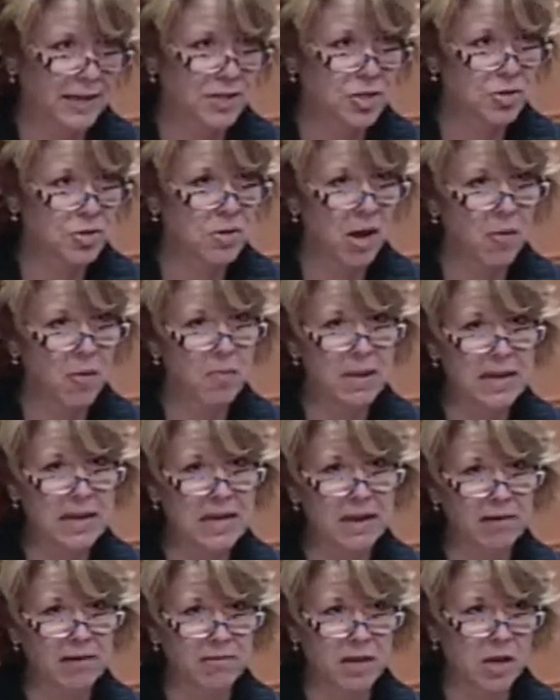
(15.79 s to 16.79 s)
As you know,
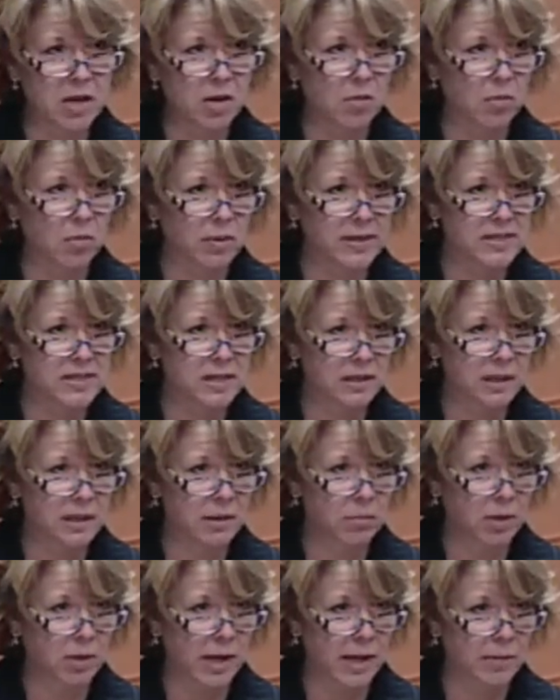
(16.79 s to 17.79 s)
many of you recently
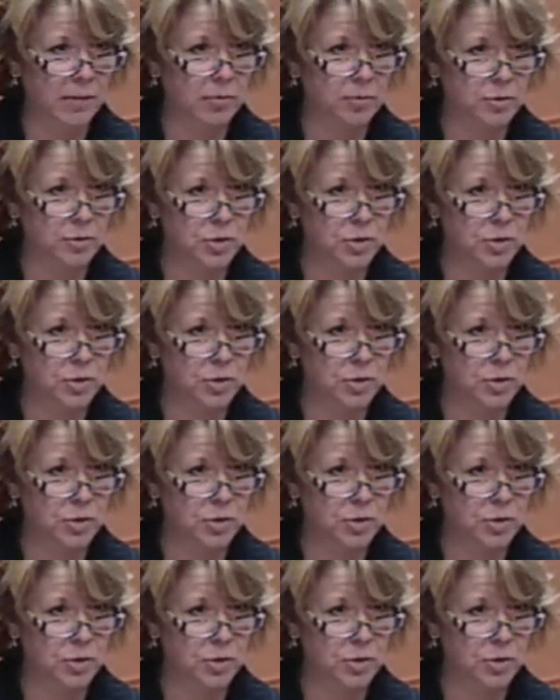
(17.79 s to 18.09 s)
were able